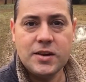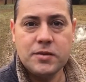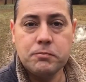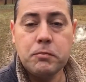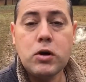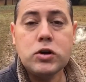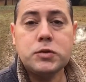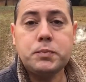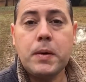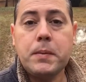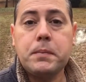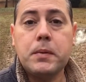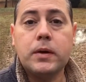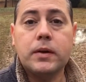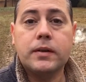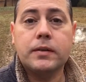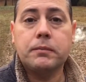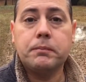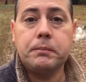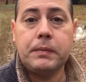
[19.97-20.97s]
Most people
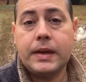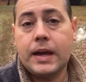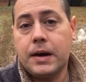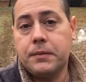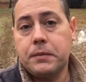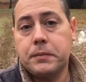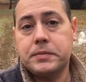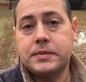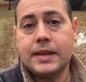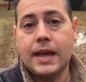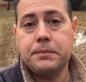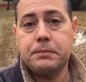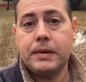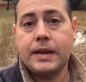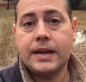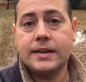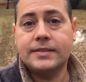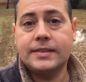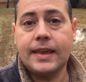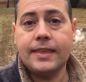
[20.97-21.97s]
become upset
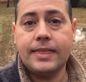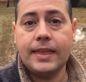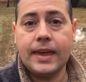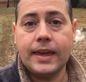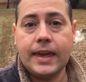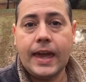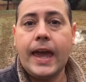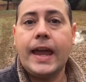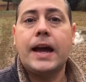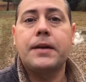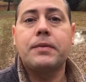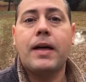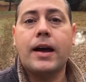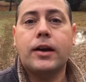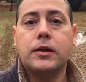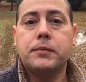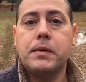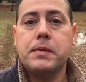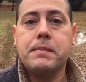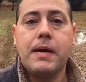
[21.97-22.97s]
because they think, hey, I'm not
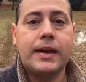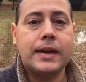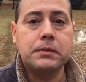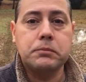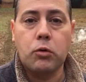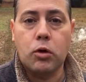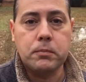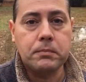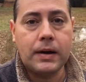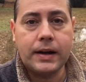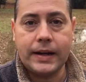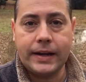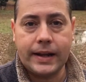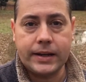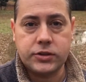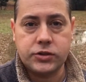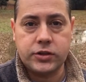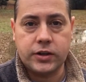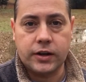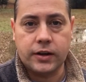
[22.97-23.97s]
going to be making more money
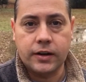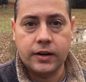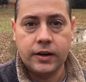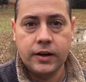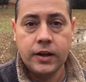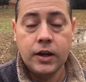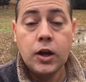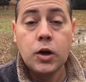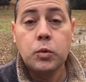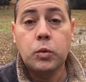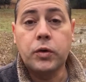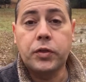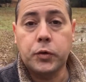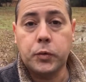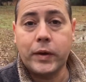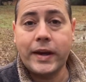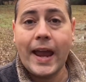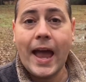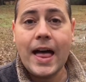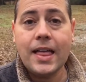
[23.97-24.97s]
next year. Well, the
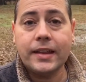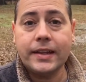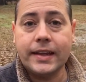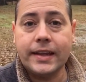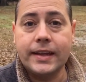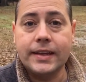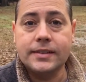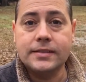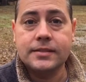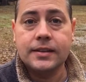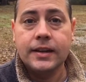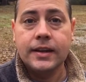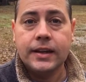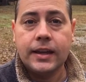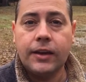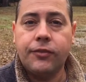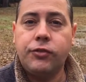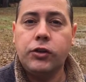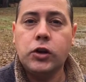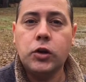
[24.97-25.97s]
reality is,
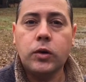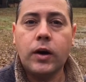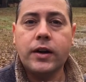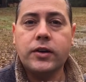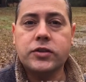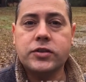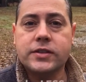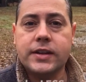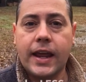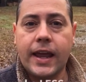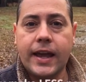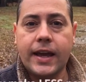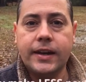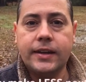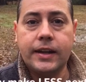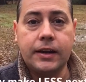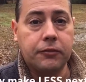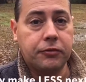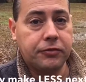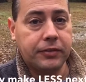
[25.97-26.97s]
if you don't understand
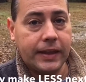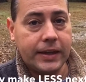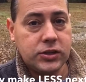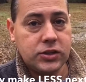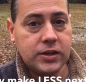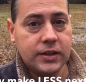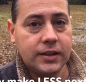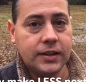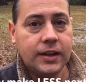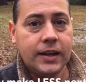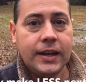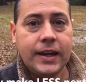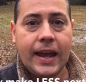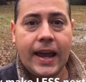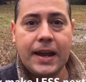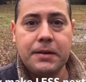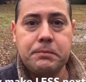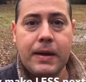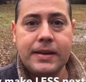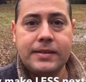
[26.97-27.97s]
inflation
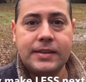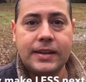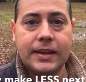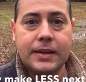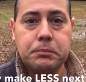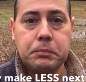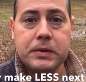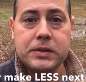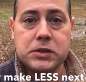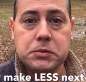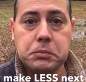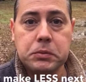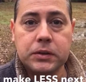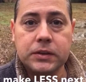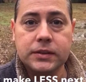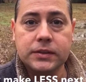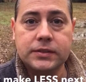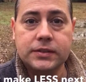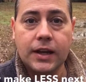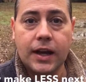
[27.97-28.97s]
and basic
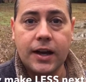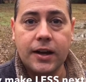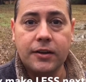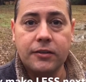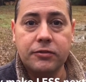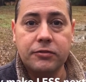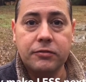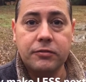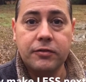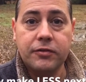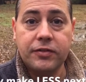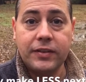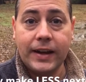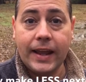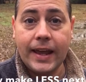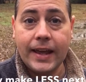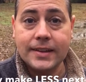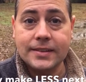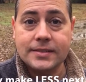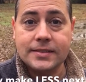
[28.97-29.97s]
principles of
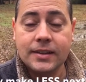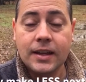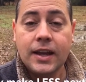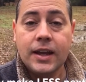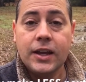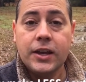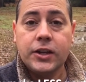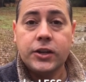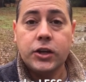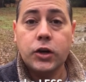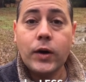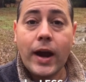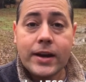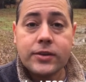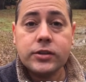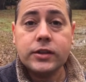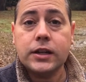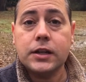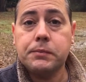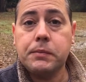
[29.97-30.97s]
finance, you're
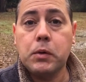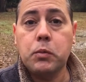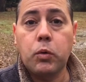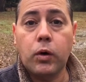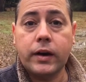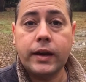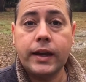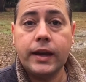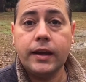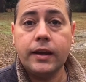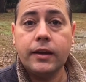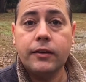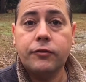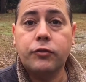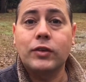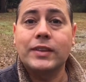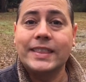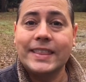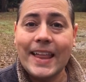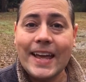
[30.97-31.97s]
actually going to be working
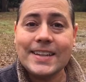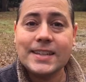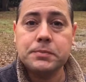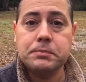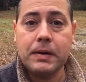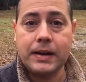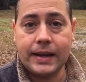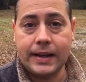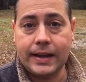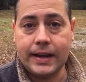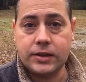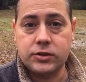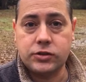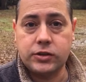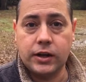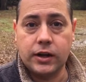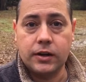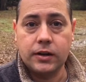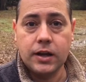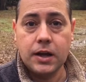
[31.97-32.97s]
for less money next
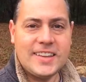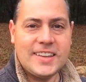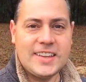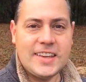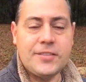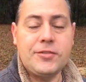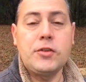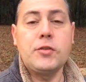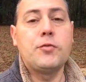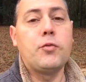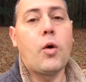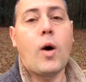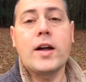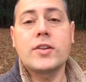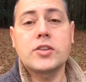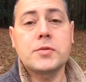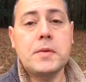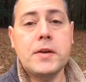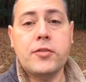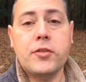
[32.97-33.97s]
year. If you've
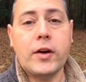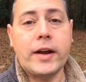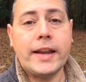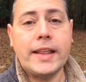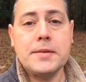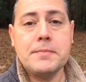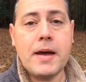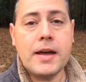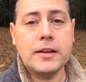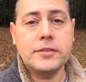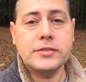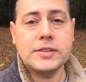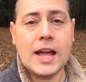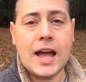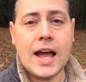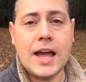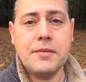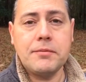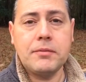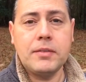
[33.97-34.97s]
watched me for any amount of
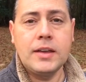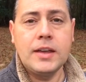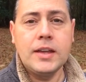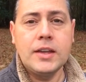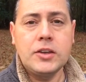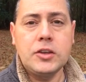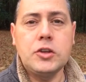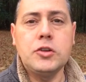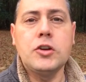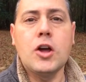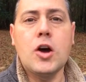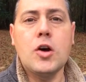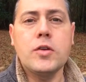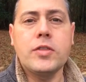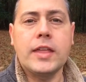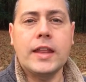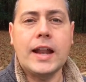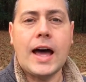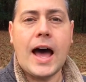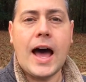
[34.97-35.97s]
time, you know
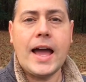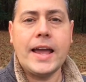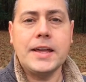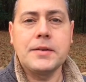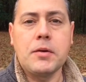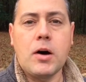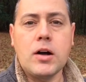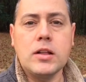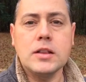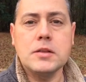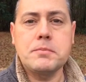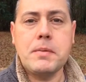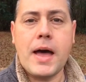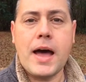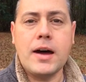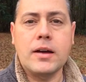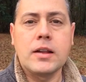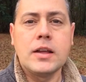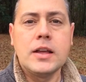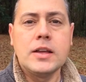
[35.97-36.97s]
that I am all
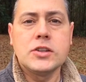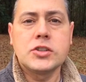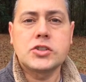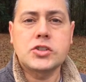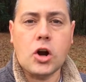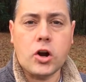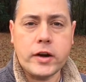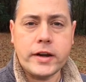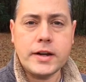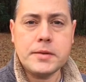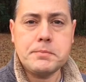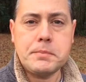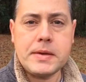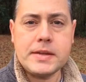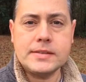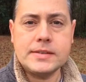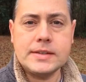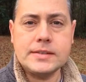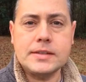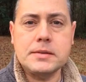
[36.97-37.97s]
about starting a
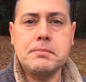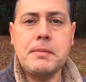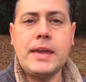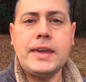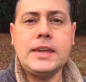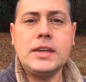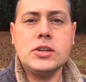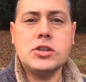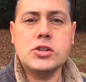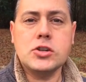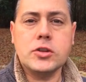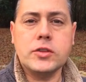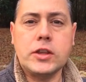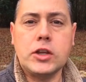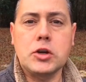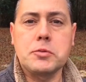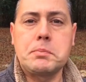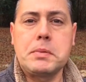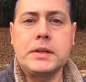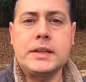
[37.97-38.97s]
business and making sure that
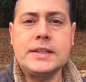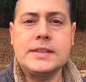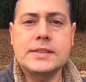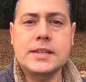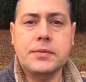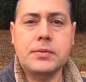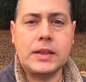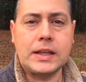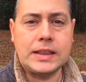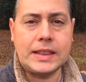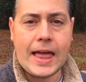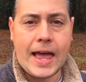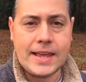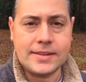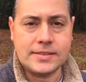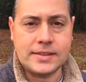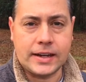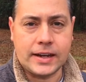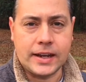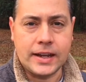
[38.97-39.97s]
you're building something
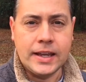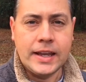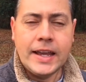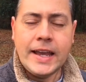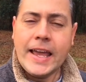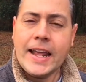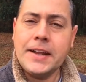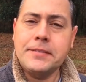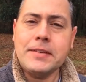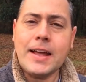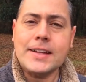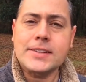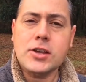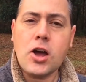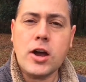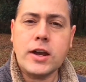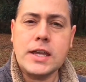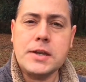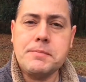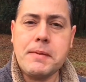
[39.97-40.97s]
lasting. And I'm not
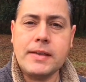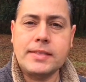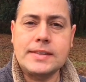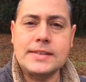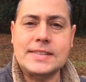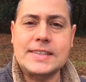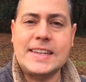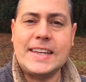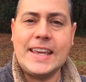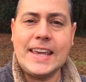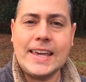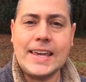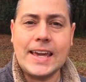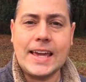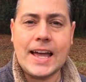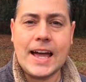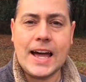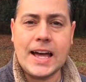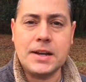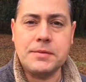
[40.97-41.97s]
talking about this gig
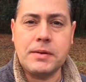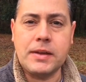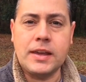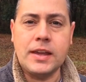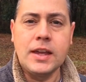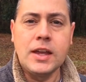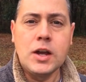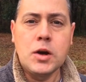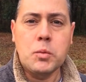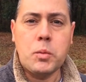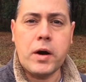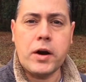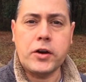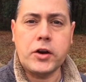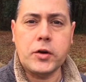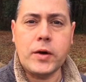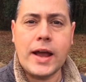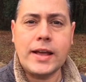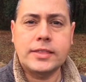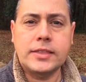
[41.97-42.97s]
economy where
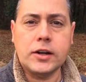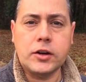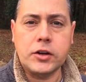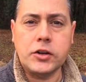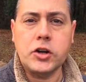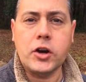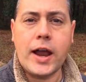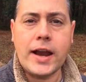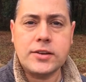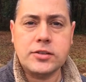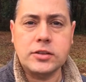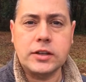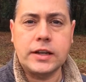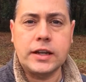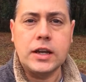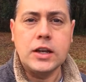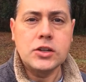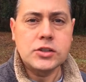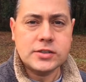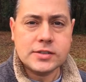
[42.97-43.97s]
you're out there and you're
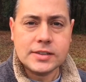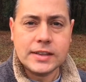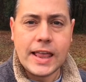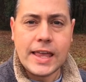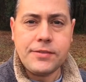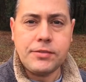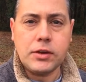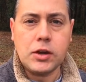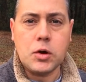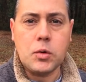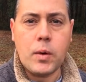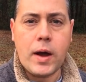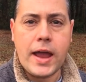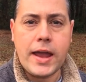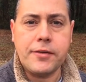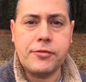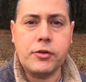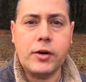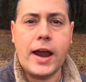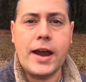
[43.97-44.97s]
actually slaving
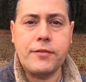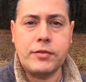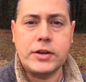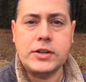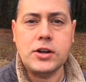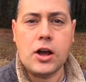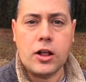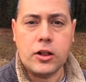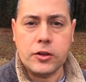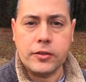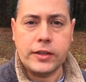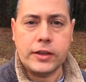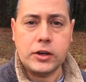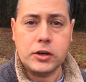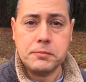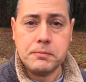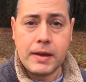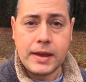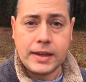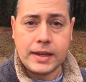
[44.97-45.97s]
away for every dollar that you're
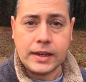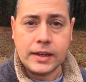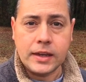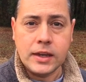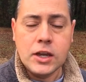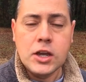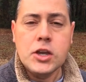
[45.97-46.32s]
making.